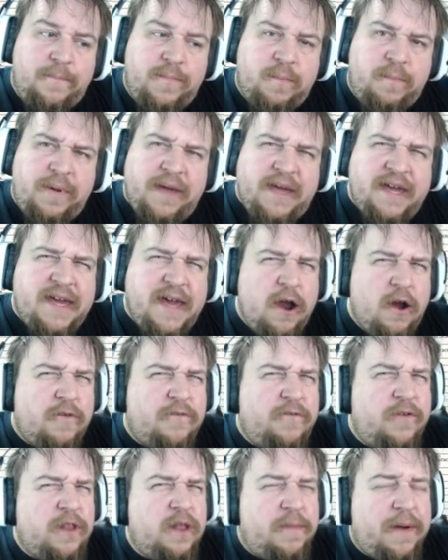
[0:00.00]
Be
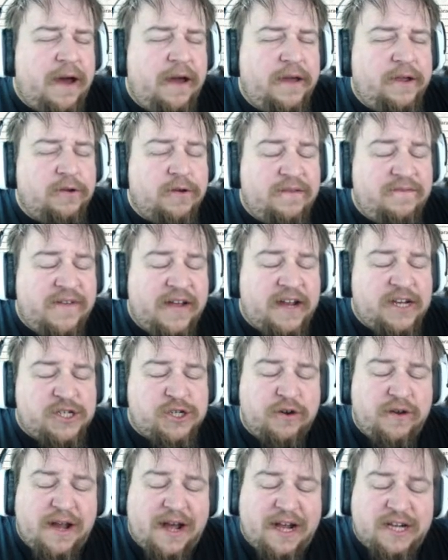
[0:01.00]
careful about your
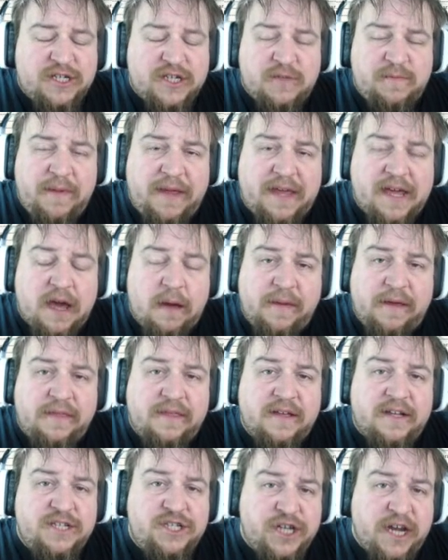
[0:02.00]
adventure not just becoming
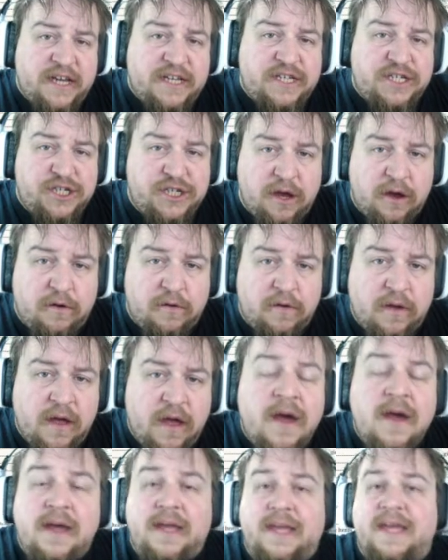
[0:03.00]
the Jace show.
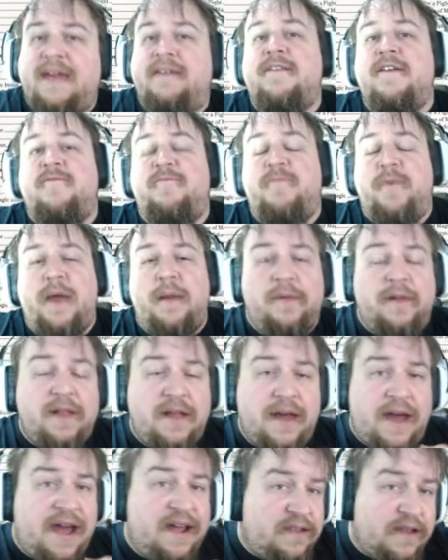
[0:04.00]
Even if people
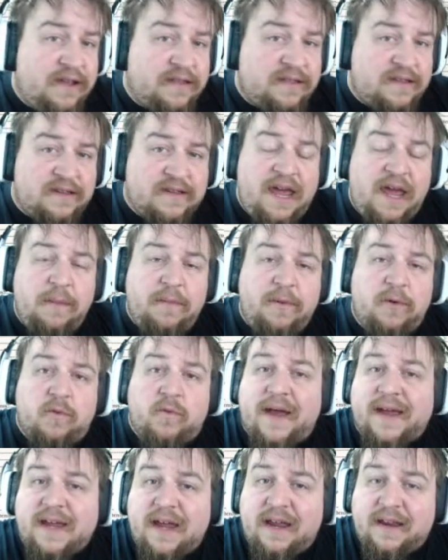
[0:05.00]
at, at the table
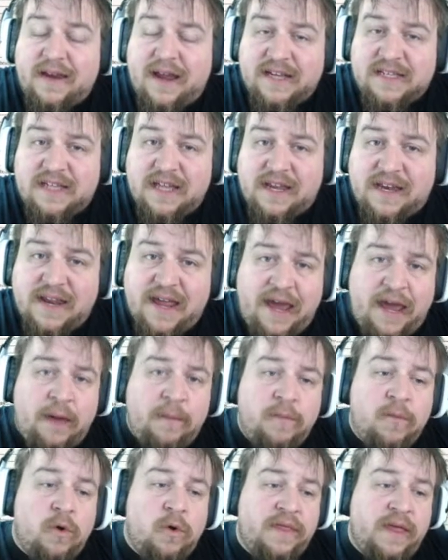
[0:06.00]
recognize the
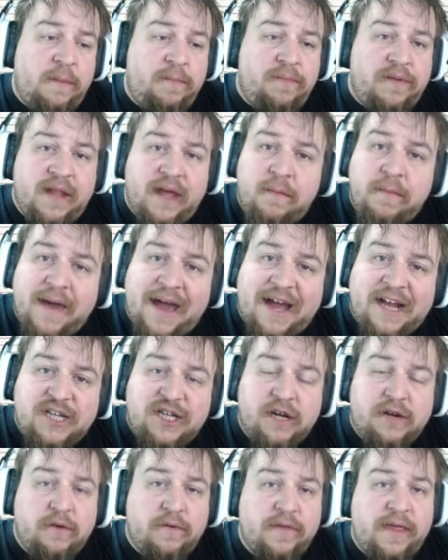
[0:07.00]
name, or they play
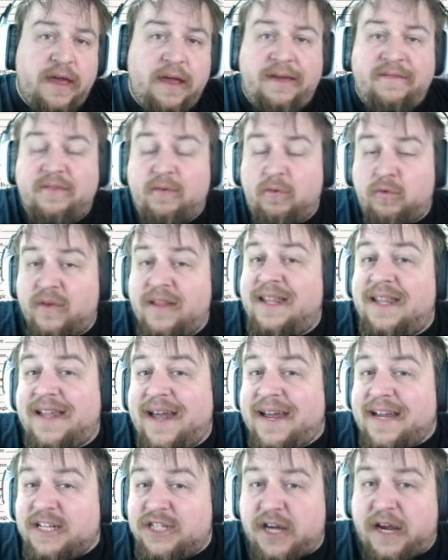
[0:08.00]
Magic, or they even really
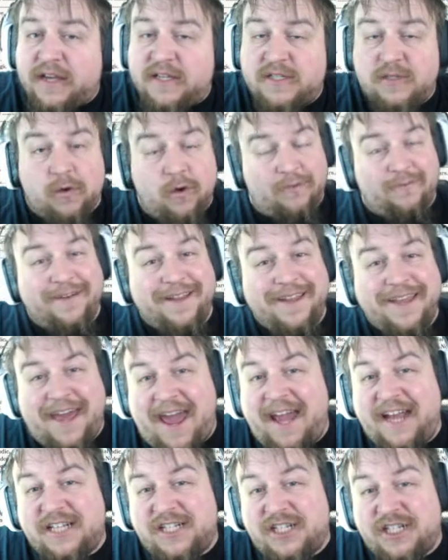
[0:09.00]
like Jace, or really
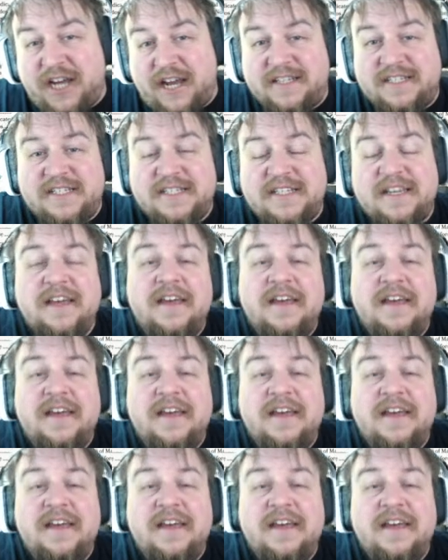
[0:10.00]
hate Jace.